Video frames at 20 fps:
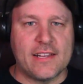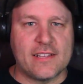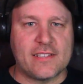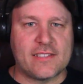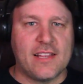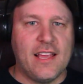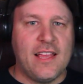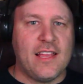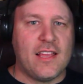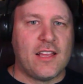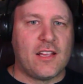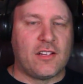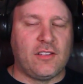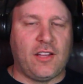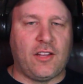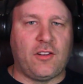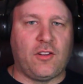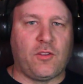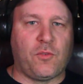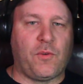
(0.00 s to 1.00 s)
this
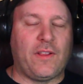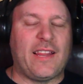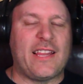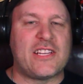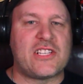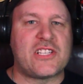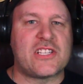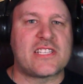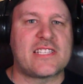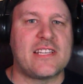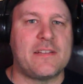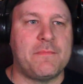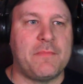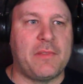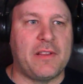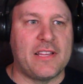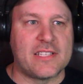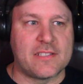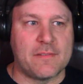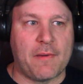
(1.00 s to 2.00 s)
little religious
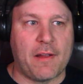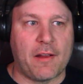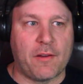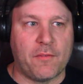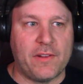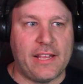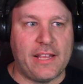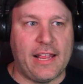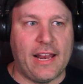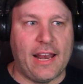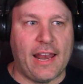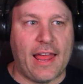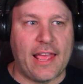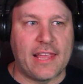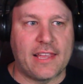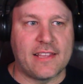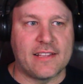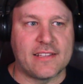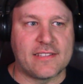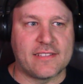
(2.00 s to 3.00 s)
symbolism I really
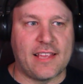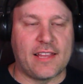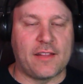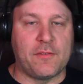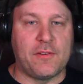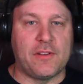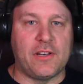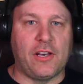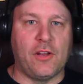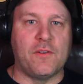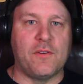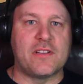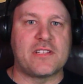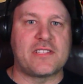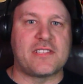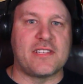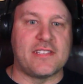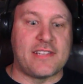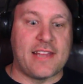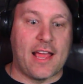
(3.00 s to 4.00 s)
like, it's like when
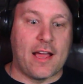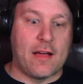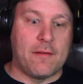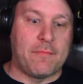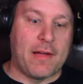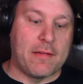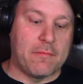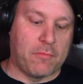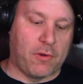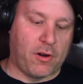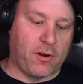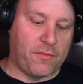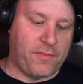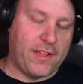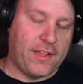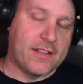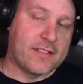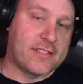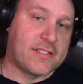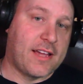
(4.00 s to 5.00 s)
Lewis is down by
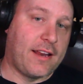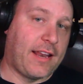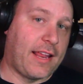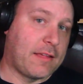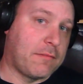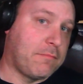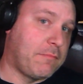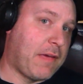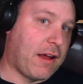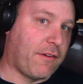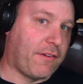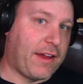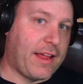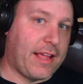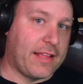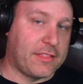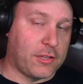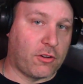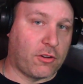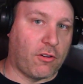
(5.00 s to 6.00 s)
Murphy, it's kind of like Mary
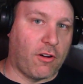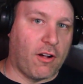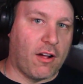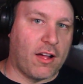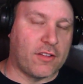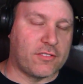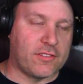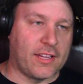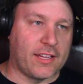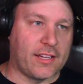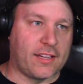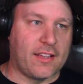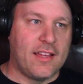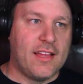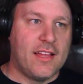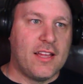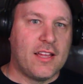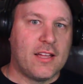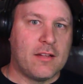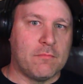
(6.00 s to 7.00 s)
at the cross. Like,
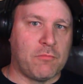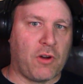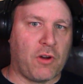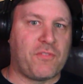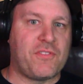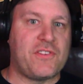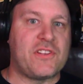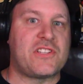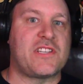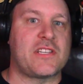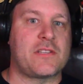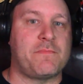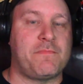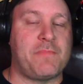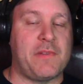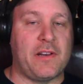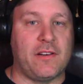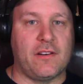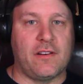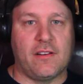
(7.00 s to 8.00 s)
Murphy's just
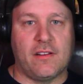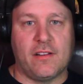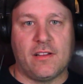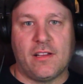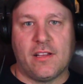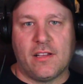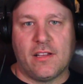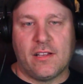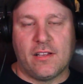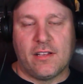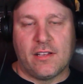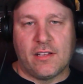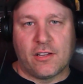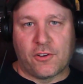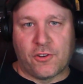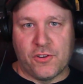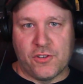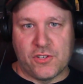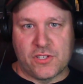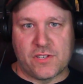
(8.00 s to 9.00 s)
been
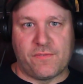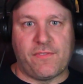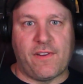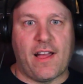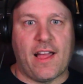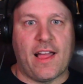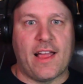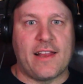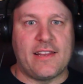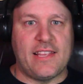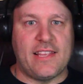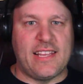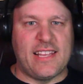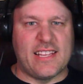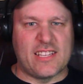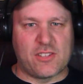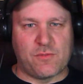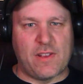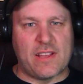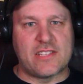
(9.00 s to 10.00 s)
crucified. He
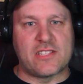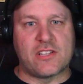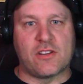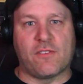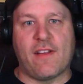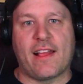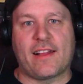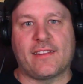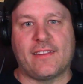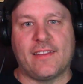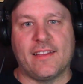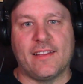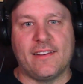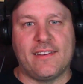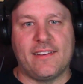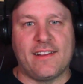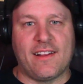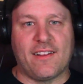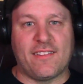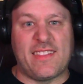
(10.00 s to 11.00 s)
gets
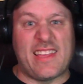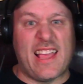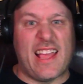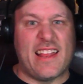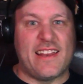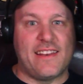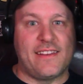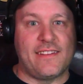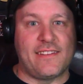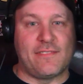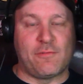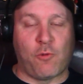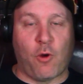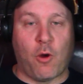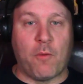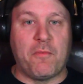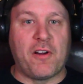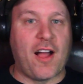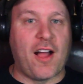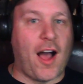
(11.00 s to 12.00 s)
resurrected. Near the end, he's
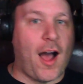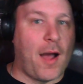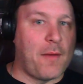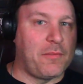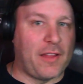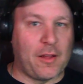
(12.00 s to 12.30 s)
Robocop,